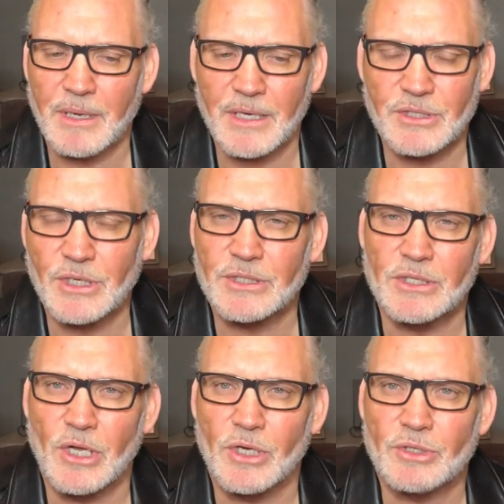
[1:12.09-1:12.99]
And it's just
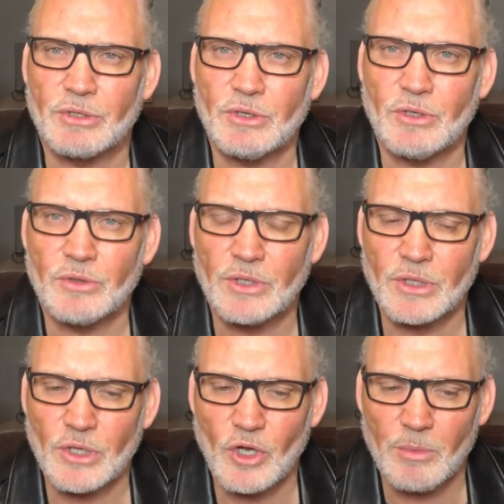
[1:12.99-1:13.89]
not true
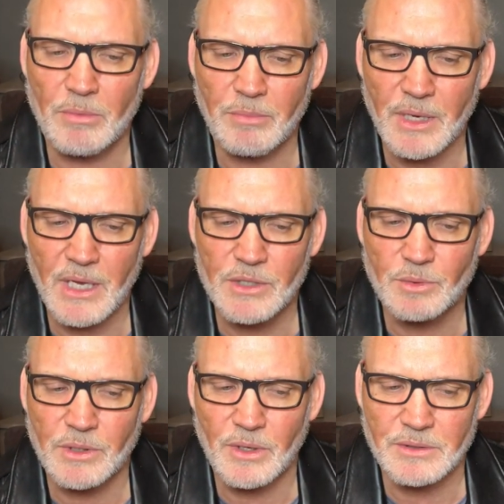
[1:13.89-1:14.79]
that human beings
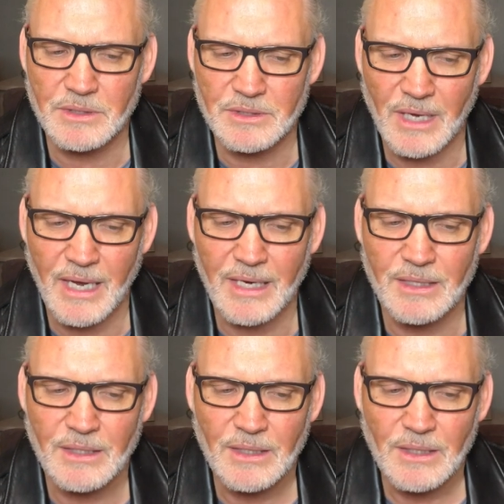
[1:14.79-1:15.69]
were not
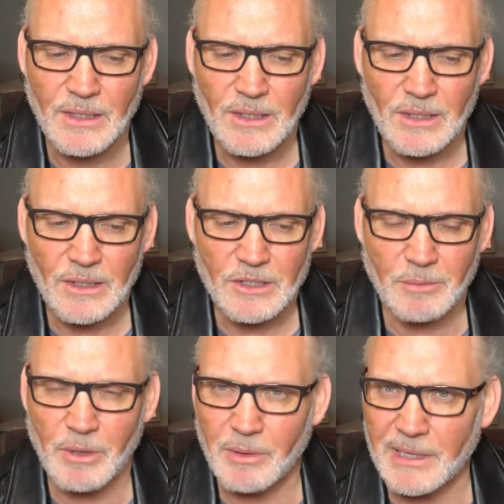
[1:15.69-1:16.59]
designed to
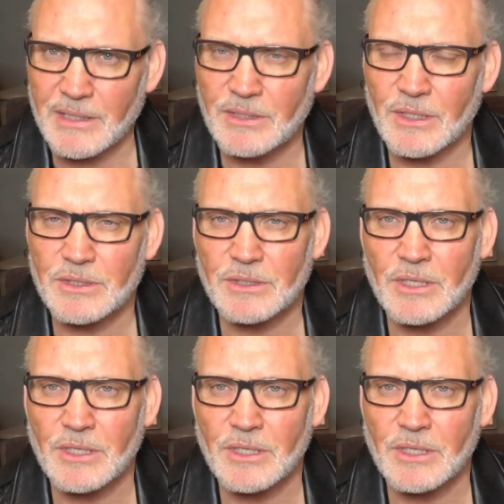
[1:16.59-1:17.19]
be religious.